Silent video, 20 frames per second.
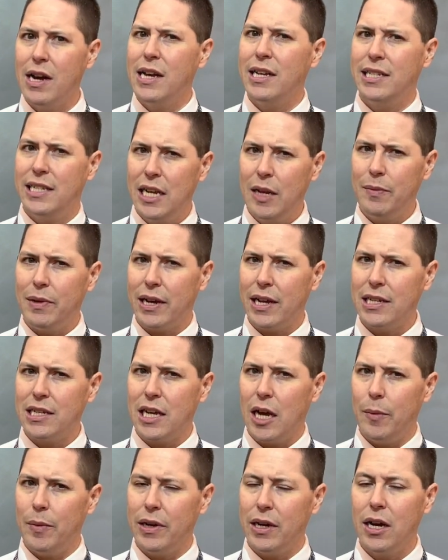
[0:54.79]
seem like it's
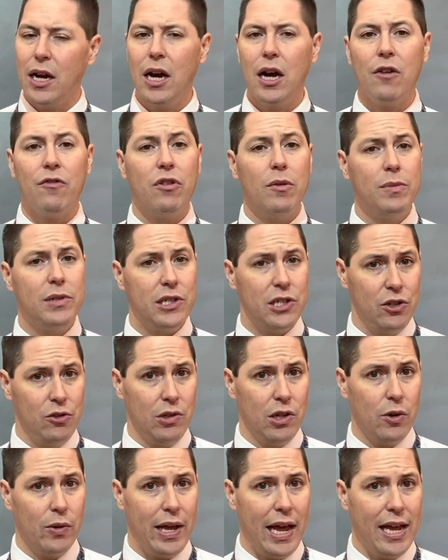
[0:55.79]
coming from 2
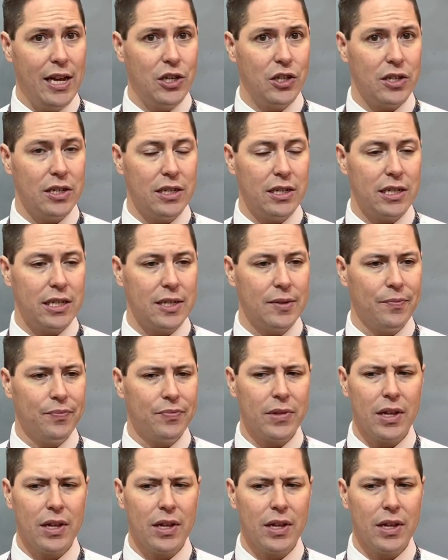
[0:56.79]
locations.